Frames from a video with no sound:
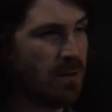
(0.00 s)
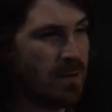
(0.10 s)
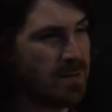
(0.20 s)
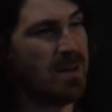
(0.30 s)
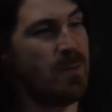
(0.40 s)

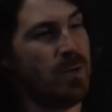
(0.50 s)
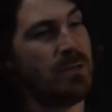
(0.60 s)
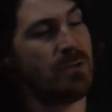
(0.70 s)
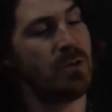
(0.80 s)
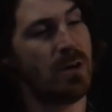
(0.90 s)
is an
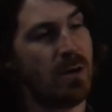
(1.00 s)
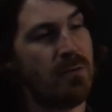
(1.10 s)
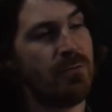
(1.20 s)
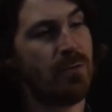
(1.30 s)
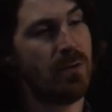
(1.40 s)
image
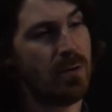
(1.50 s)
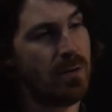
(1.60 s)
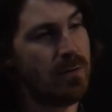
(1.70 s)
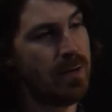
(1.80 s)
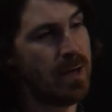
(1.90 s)
of
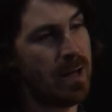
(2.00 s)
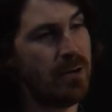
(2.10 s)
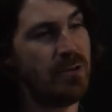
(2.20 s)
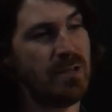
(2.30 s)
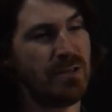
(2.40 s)
the
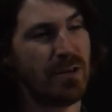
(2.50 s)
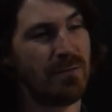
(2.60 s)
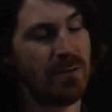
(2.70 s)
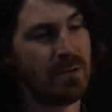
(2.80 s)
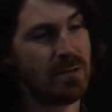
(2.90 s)
energy
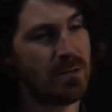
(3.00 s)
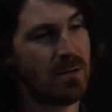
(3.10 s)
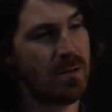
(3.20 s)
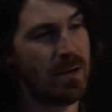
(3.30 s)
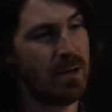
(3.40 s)
surface
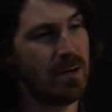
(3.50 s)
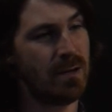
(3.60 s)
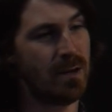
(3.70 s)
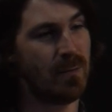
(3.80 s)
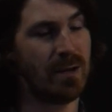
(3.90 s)

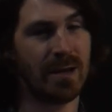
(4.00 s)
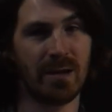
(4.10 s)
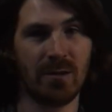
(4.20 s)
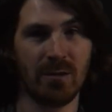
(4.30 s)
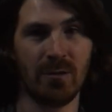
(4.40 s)
in a
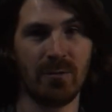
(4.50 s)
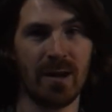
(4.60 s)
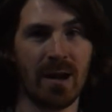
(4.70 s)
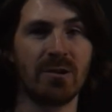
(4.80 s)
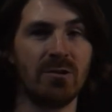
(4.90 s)
molecular
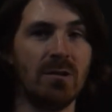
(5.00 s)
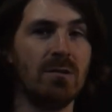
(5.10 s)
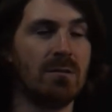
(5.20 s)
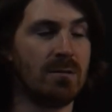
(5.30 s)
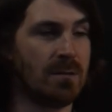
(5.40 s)
reaction.
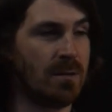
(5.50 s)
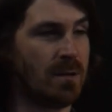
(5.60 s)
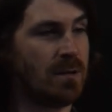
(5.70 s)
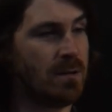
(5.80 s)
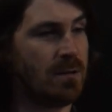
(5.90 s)

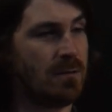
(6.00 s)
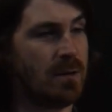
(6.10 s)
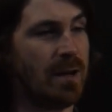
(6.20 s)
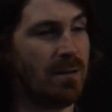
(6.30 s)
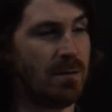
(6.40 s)

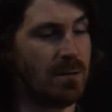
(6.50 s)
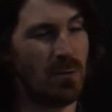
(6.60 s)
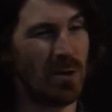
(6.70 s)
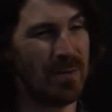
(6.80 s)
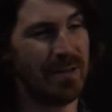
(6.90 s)
Okay, and don't
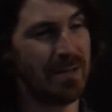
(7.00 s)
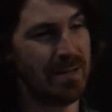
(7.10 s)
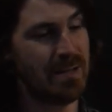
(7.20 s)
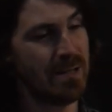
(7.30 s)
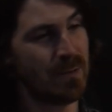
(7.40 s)
worry about the
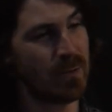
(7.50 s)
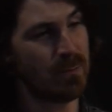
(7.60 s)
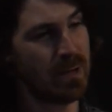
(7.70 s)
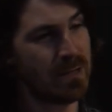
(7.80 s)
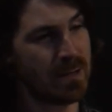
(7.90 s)
details, but
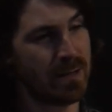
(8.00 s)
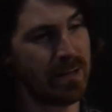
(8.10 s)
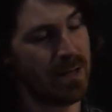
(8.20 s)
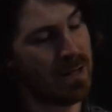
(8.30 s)
basically